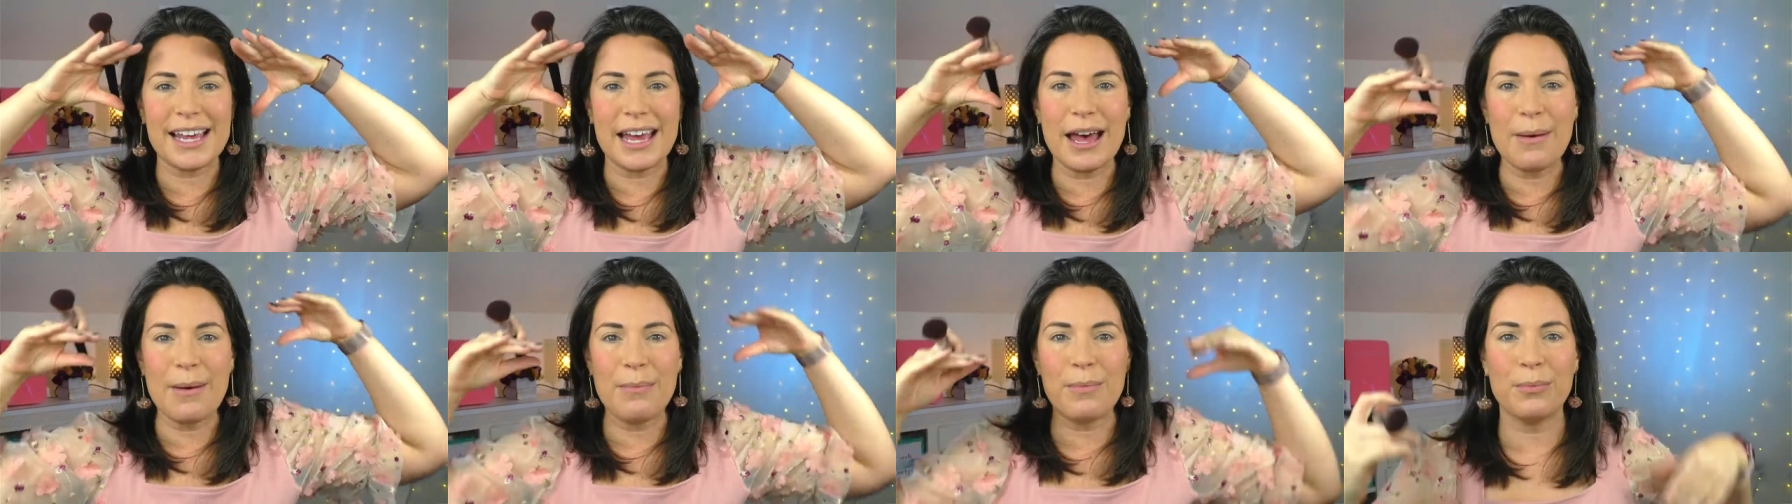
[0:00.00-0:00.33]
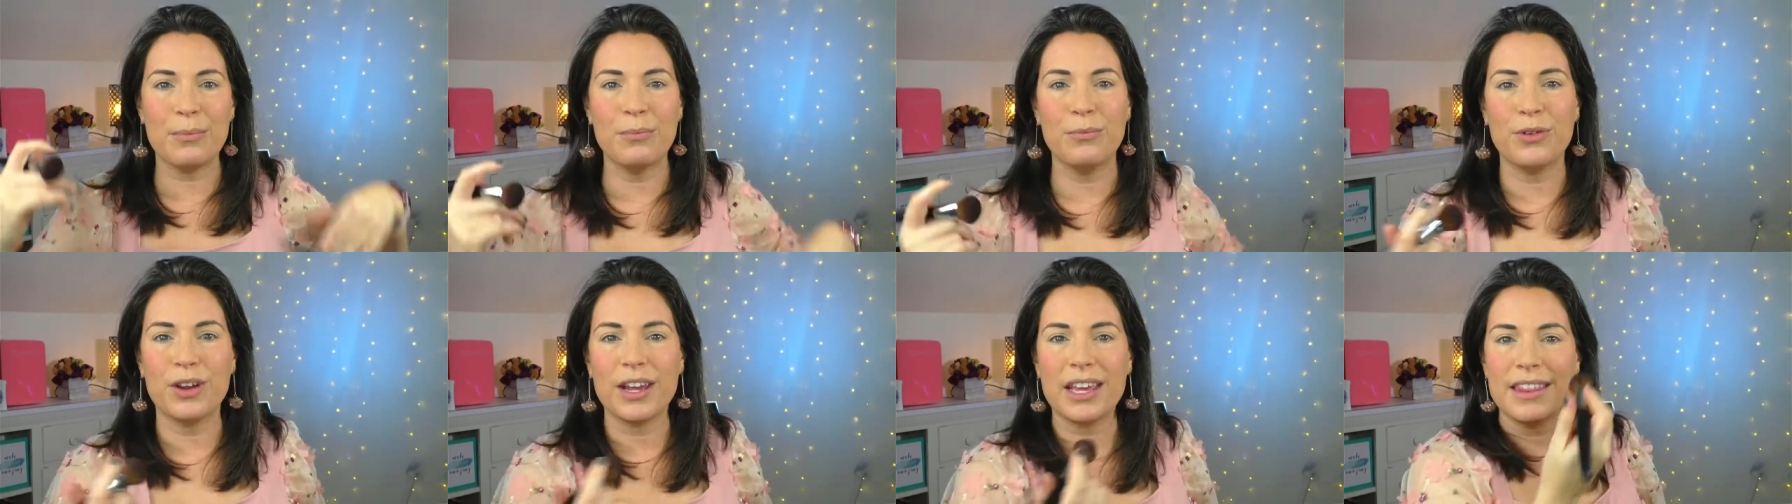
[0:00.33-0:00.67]
up
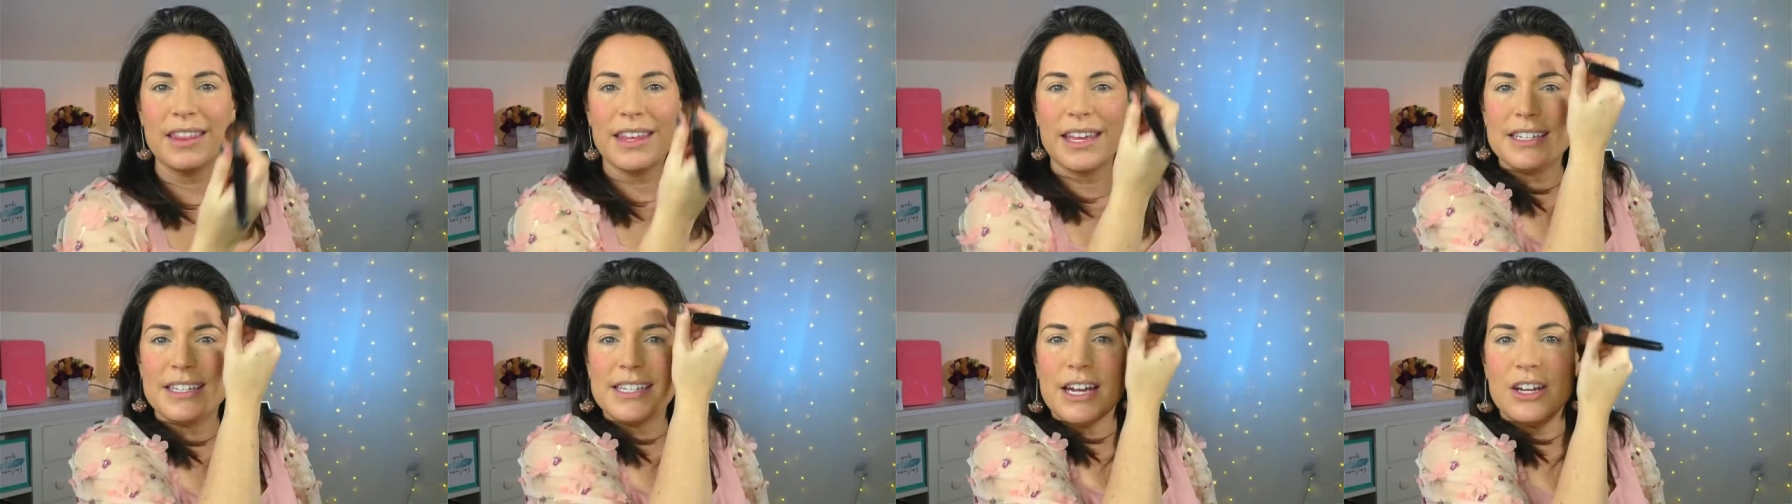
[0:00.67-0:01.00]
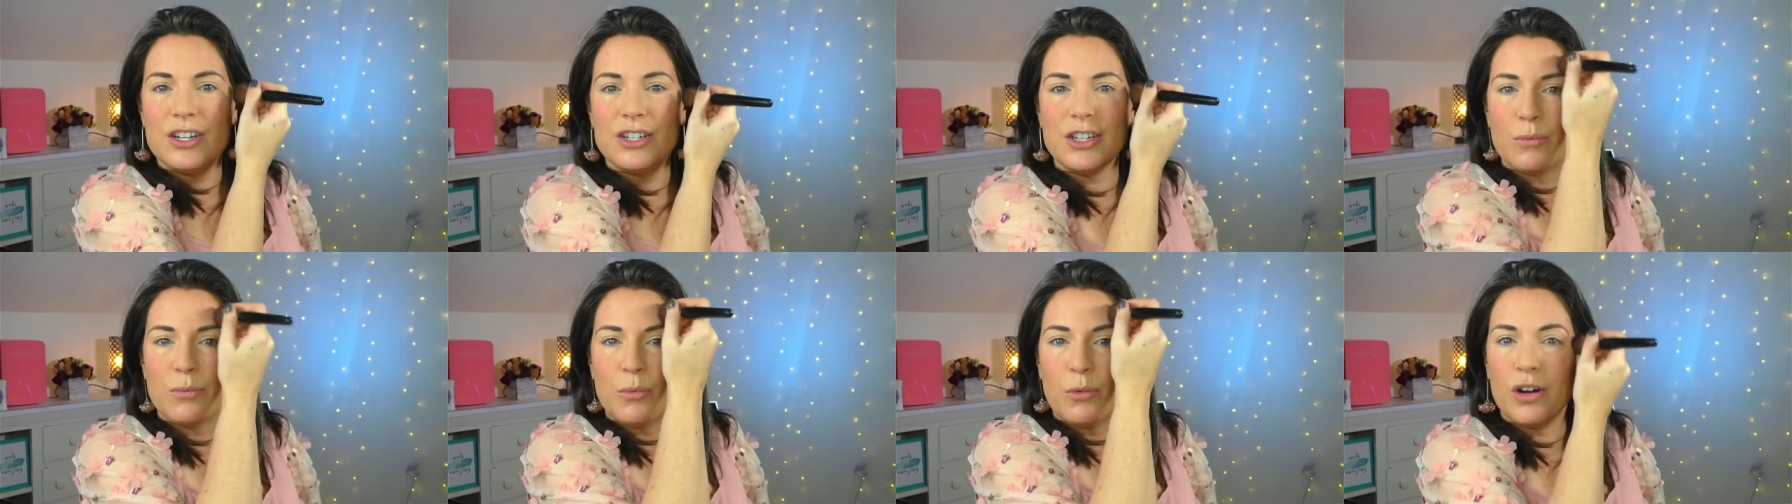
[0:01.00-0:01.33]
and bringing the
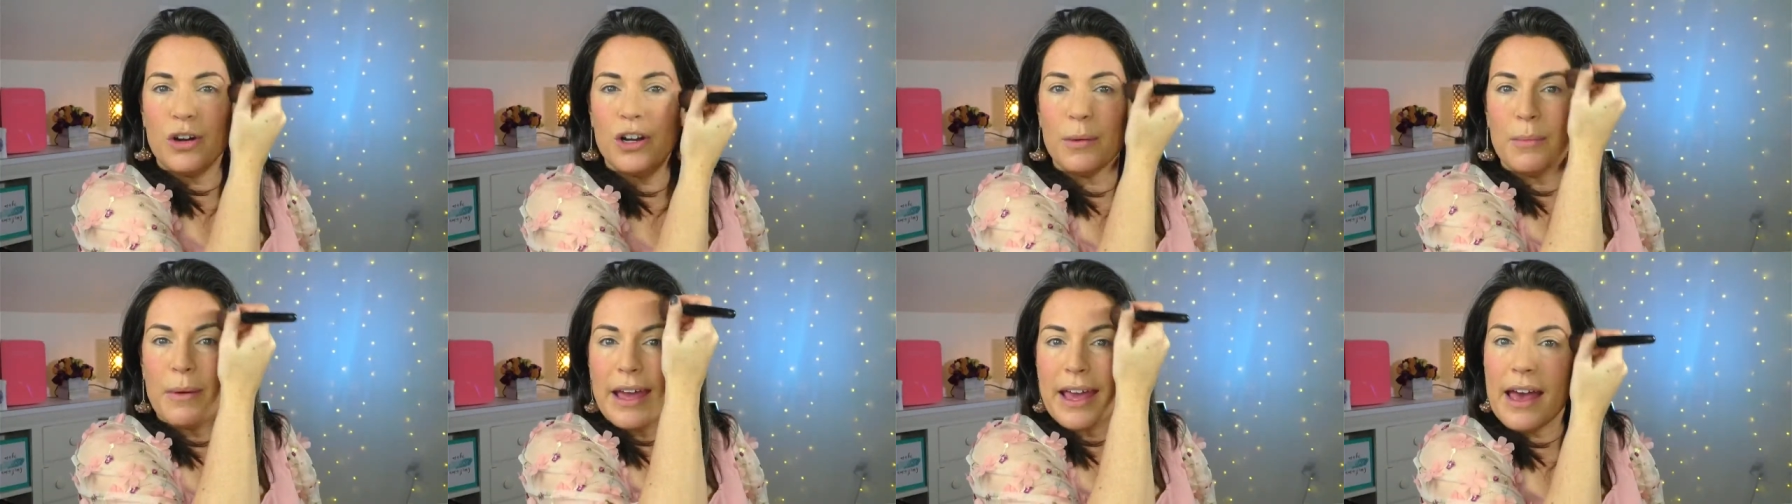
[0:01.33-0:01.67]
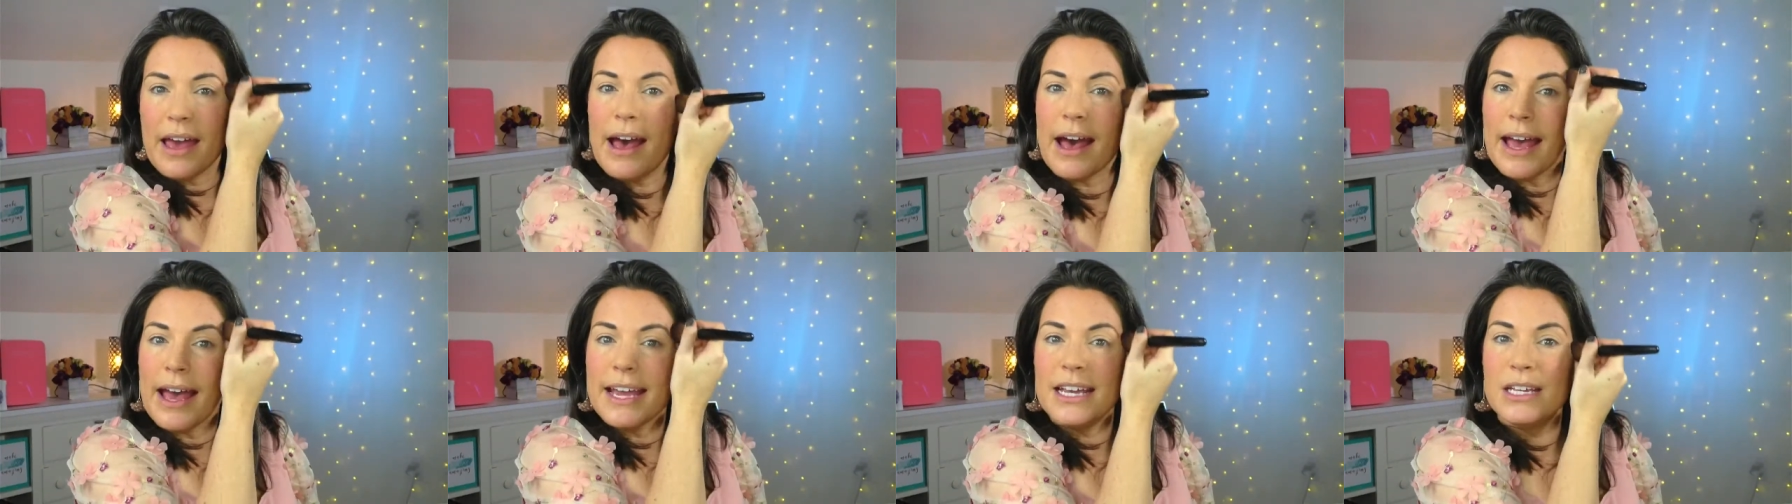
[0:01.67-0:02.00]
attention more to my
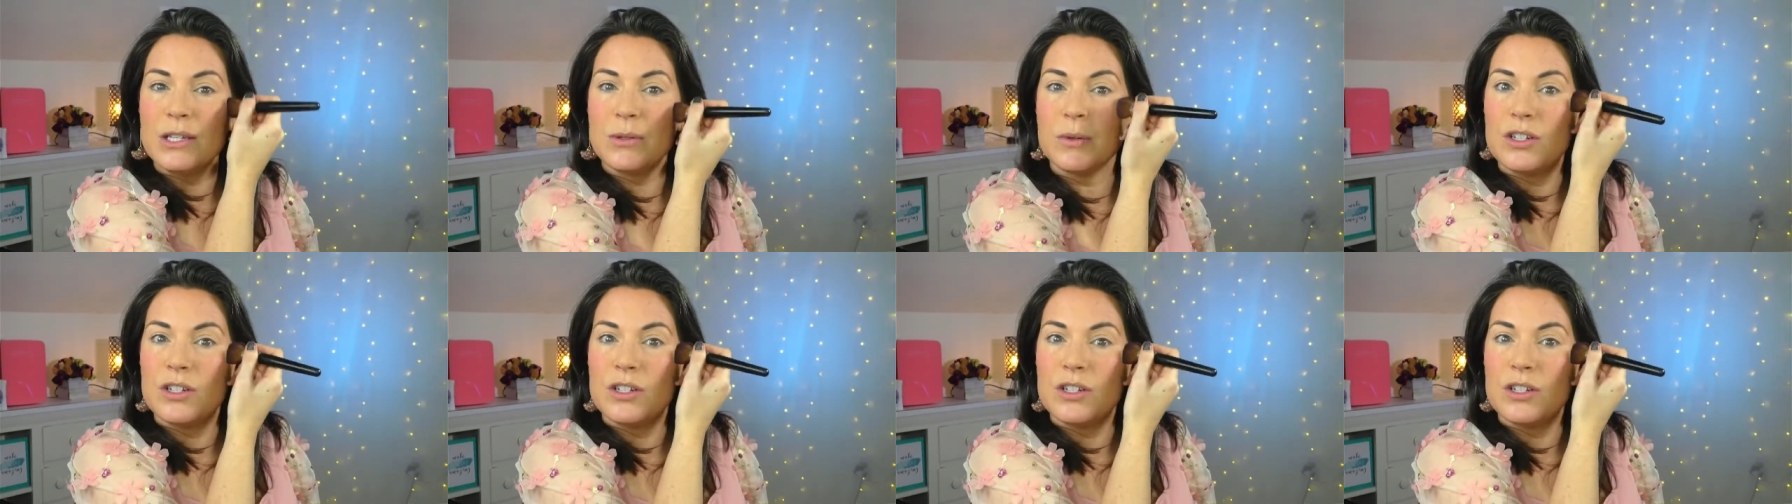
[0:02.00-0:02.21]
eyes,